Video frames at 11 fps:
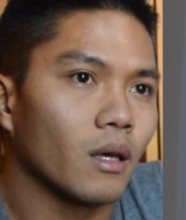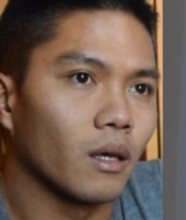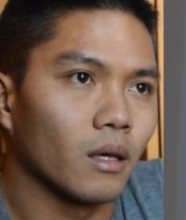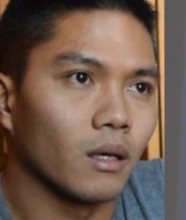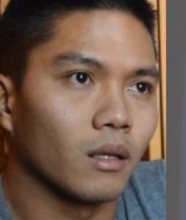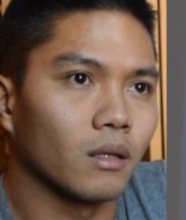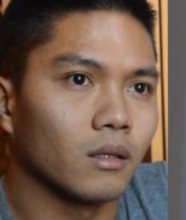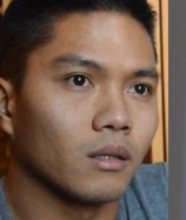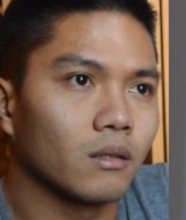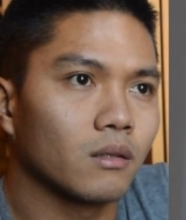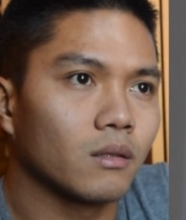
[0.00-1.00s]
and
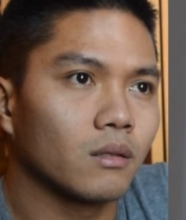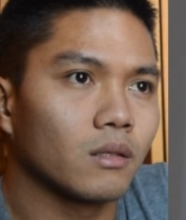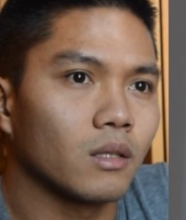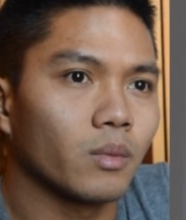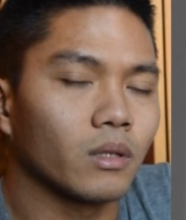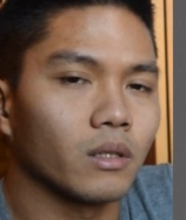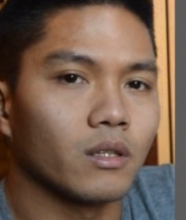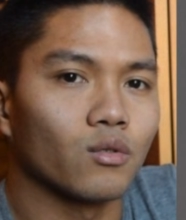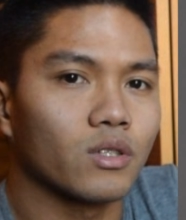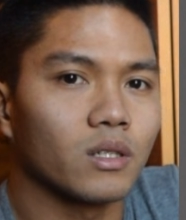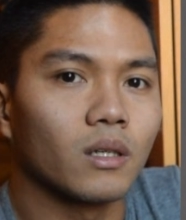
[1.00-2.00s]
typically
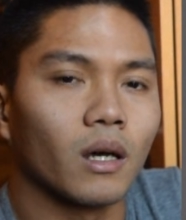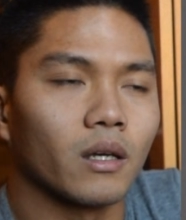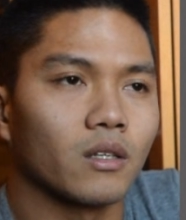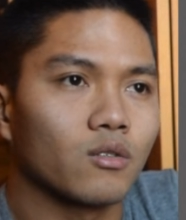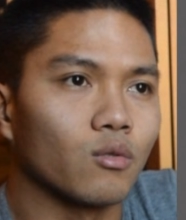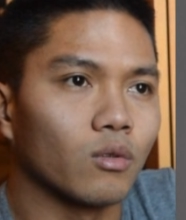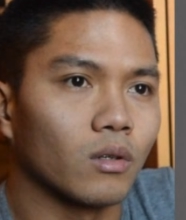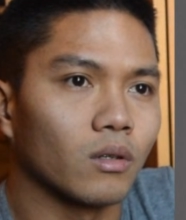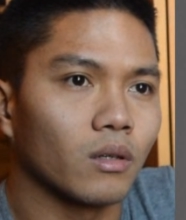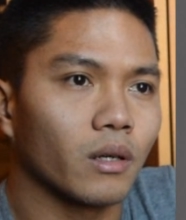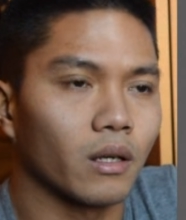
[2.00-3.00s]
you'll see guys who
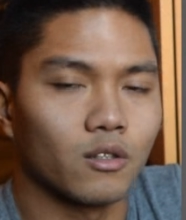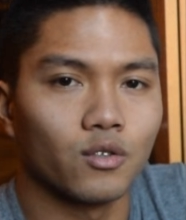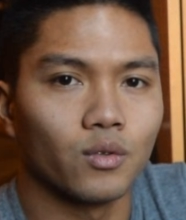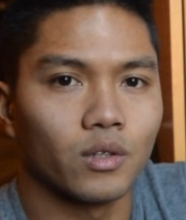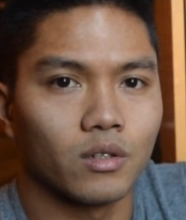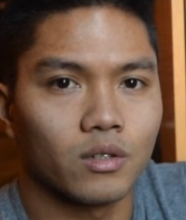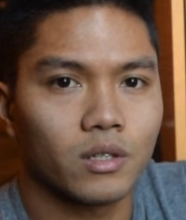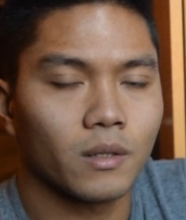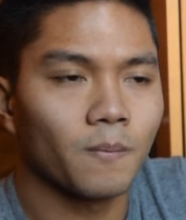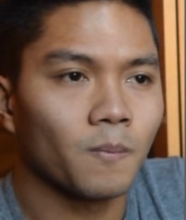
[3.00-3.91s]
are kind of juniors,